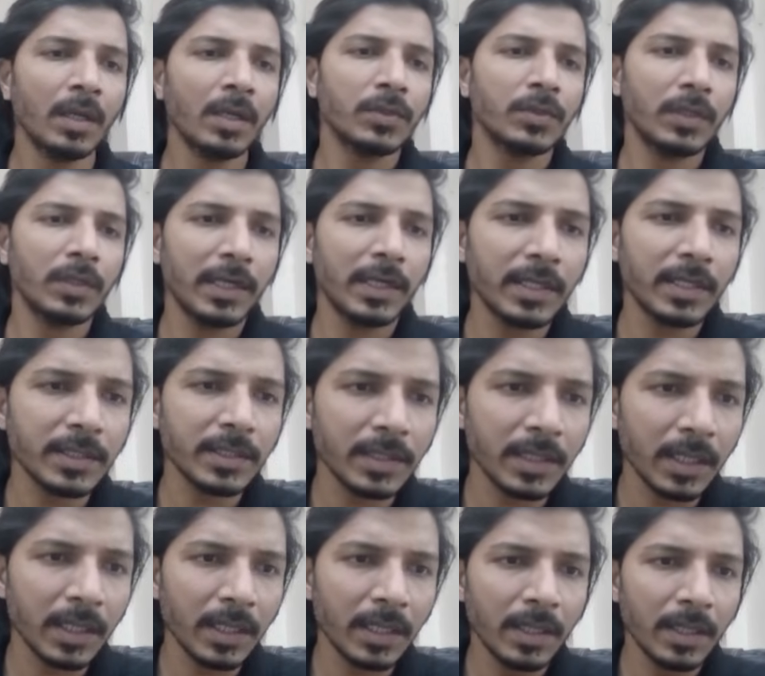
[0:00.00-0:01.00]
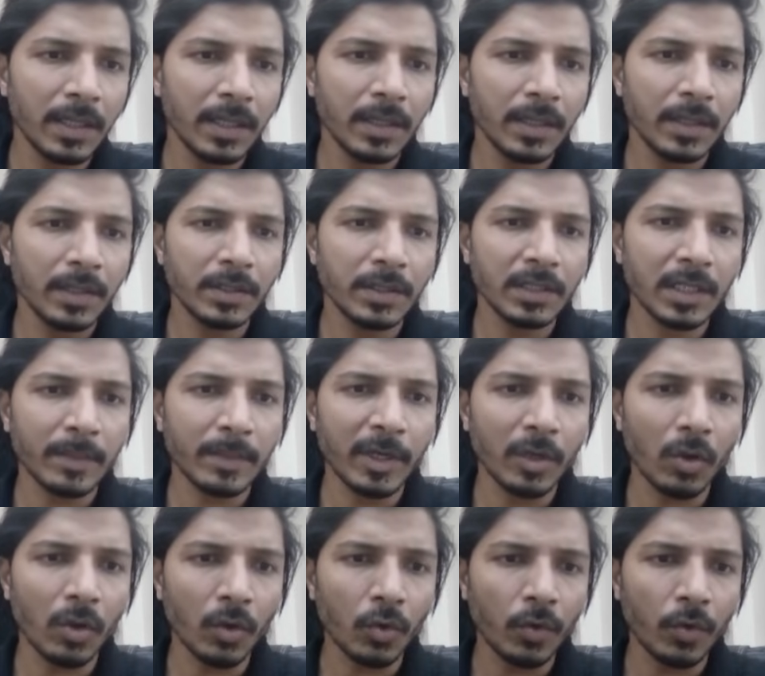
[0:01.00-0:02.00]
So let us say these are my
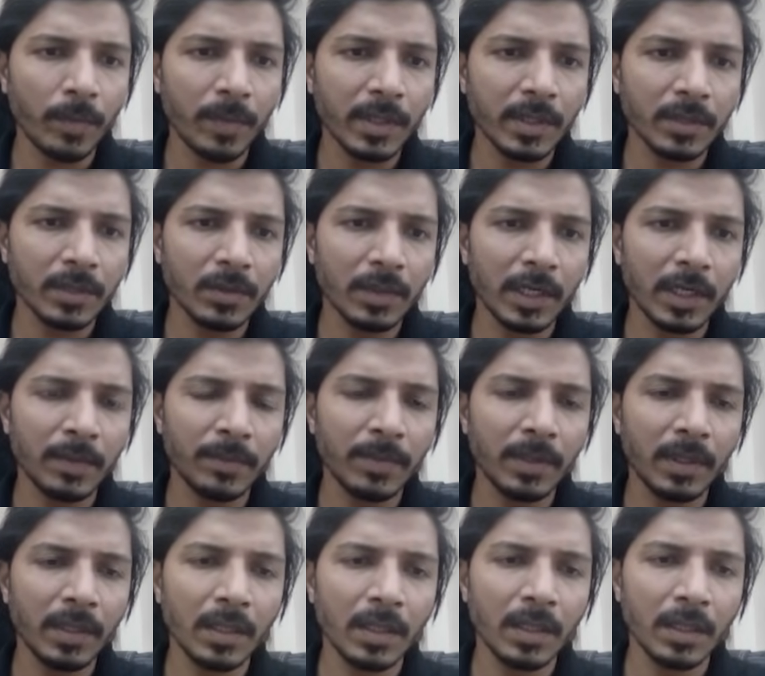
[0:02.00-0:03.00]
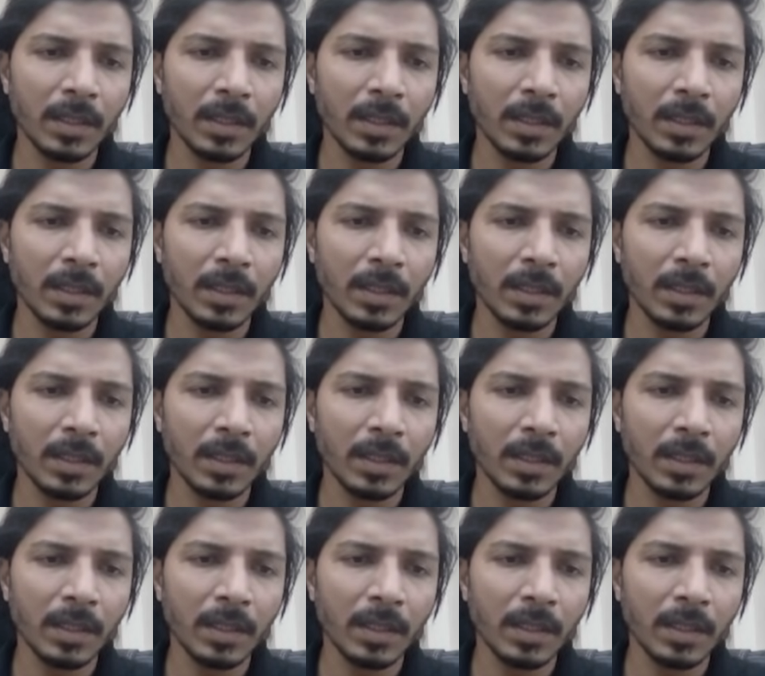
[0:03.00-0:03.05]
documents, so let me